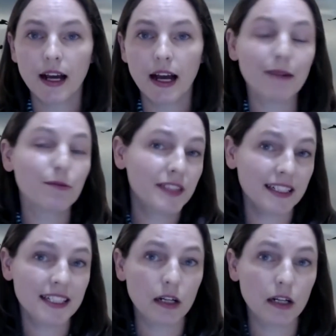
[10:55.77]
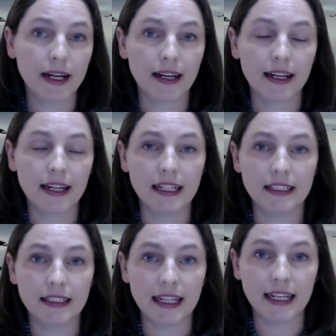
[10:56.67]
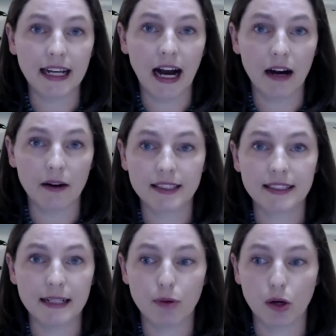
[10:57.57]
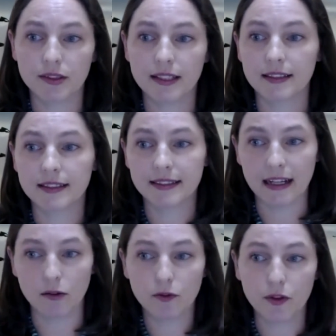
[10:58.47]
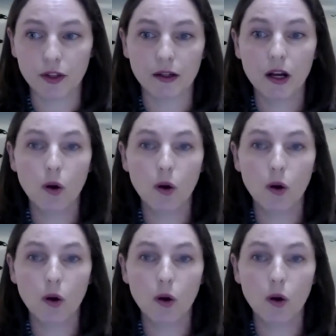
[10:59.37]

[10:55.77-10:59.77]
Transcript: And we've seen tinkering in the RSD process itself that